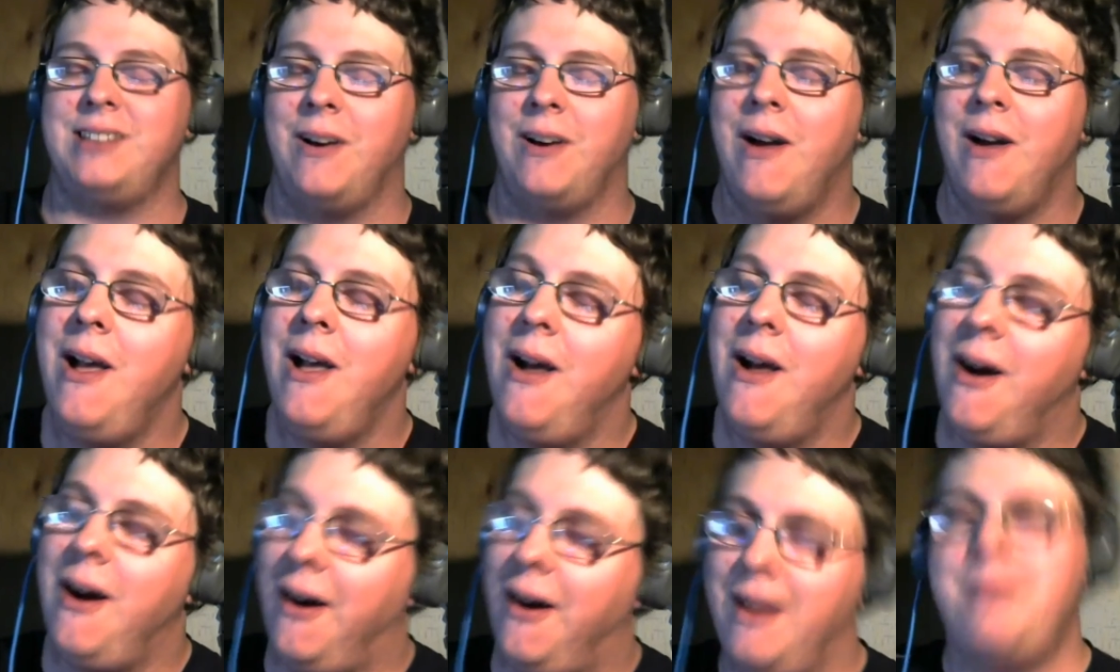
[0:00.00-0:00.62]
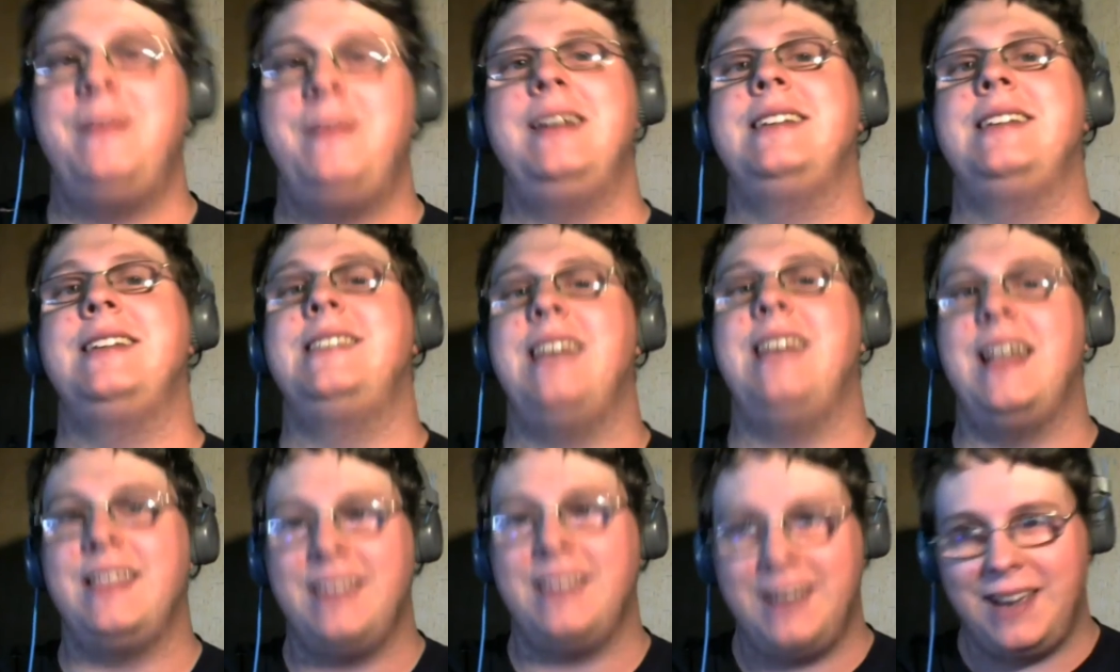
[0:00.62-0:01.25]
So, all that being
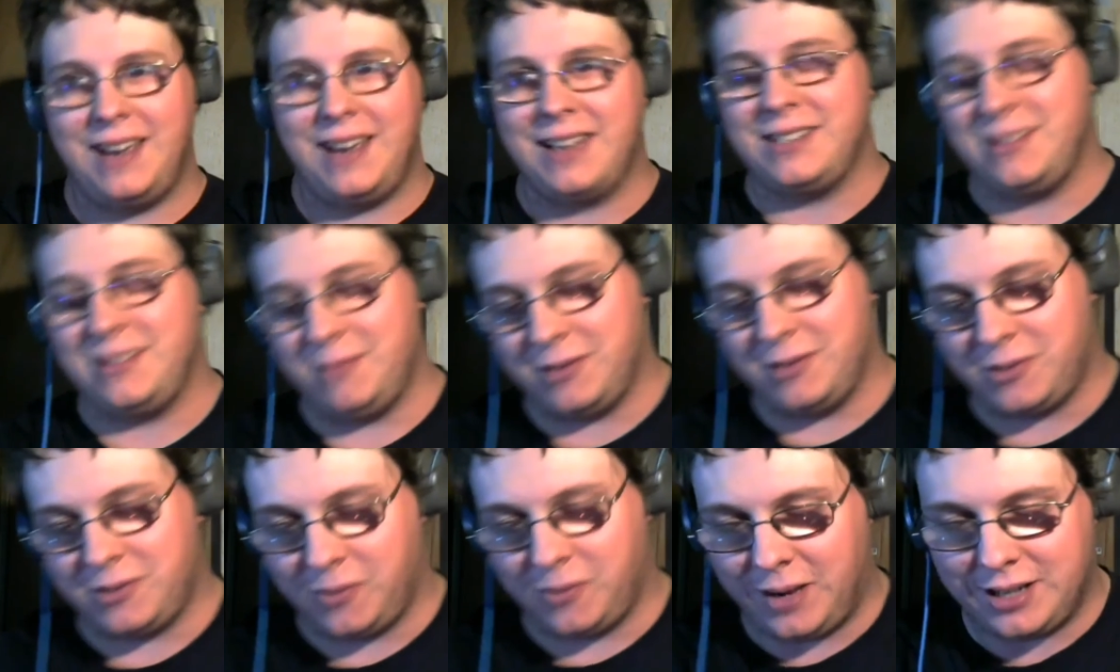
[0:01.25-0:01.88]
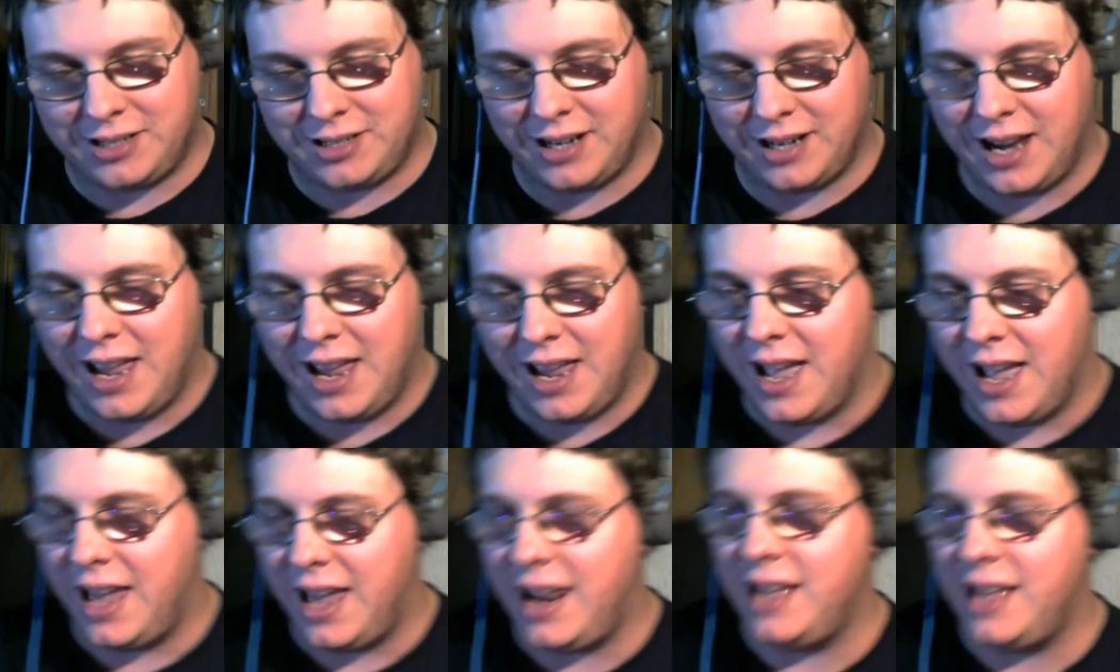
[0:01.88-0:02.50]
said, thank you guys so much for watching,
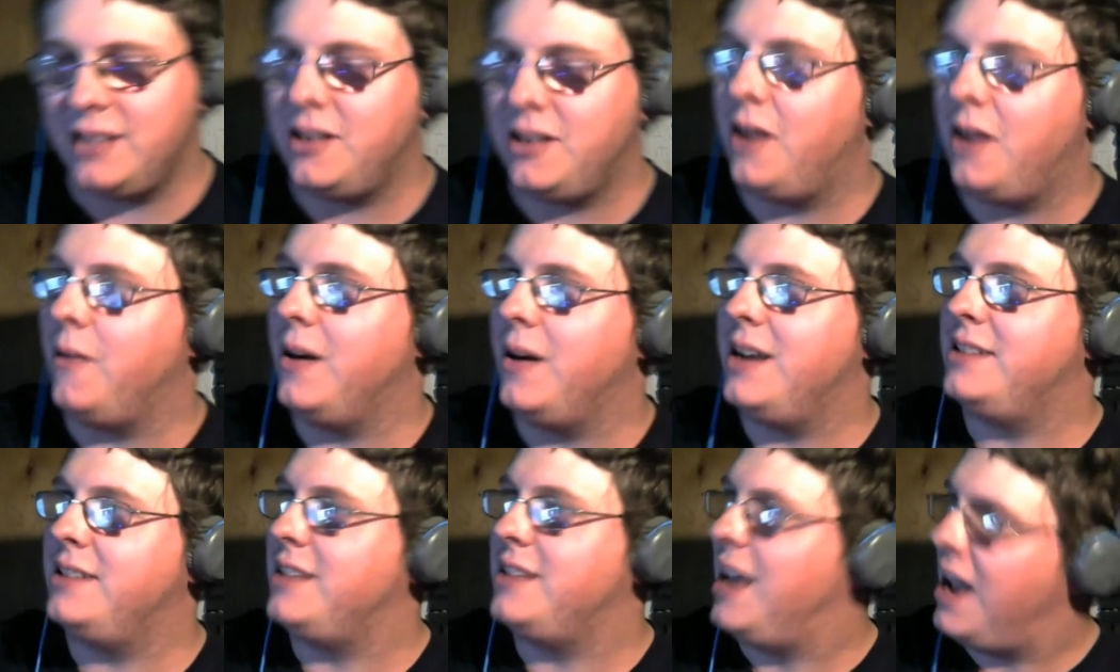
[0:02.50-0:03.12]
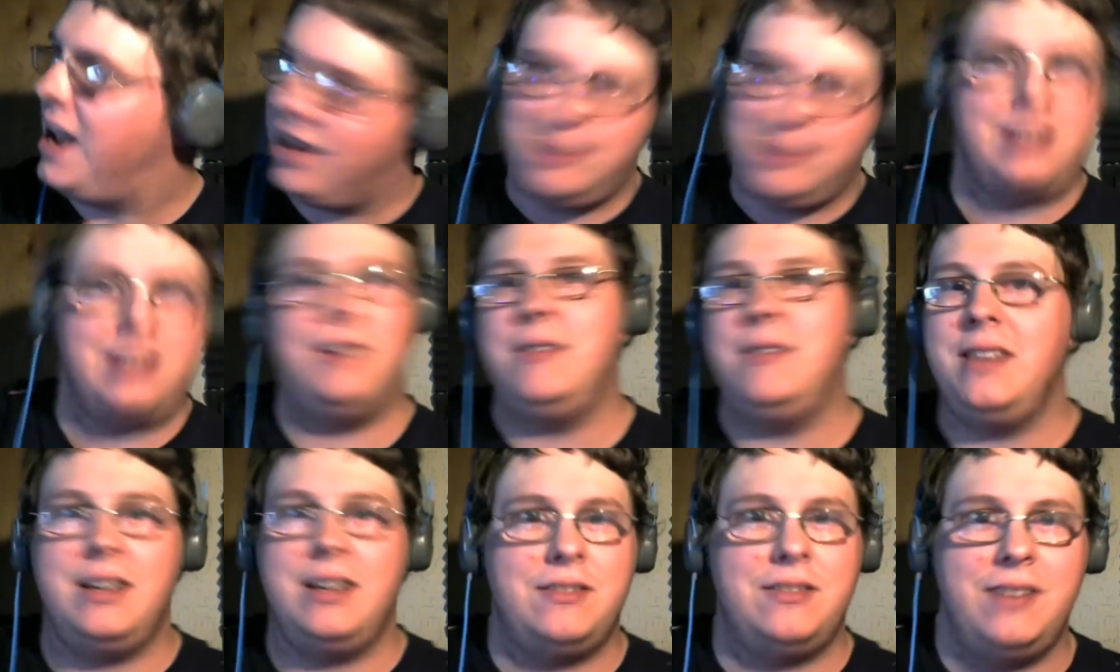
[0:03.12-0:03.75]
and as always, I'll see
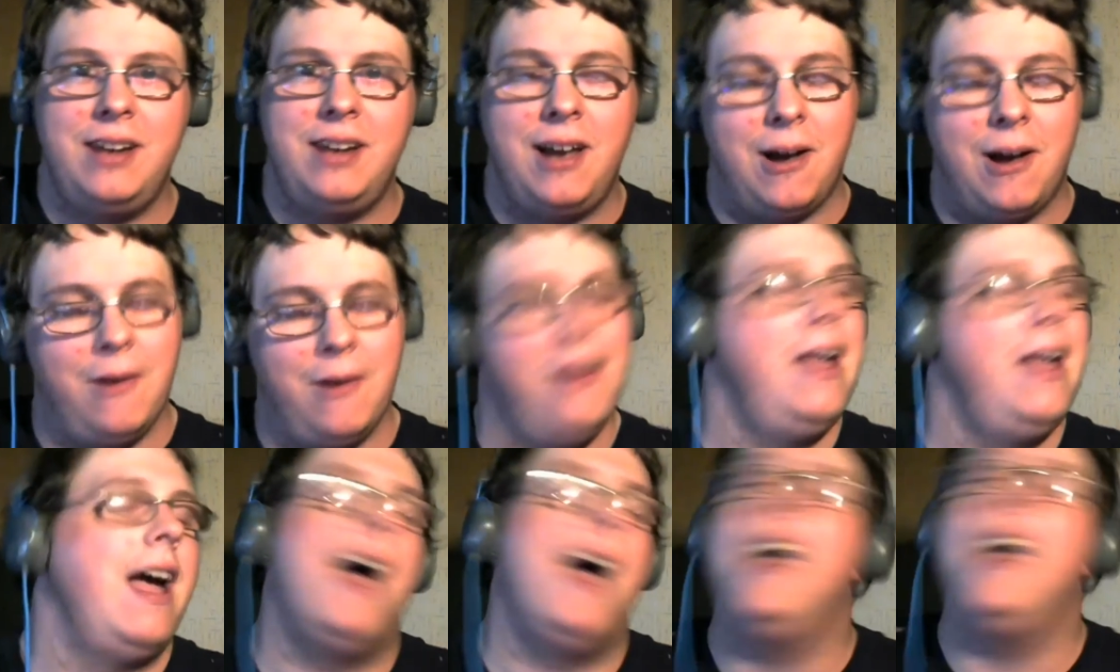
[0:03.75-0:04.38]
you in the next video.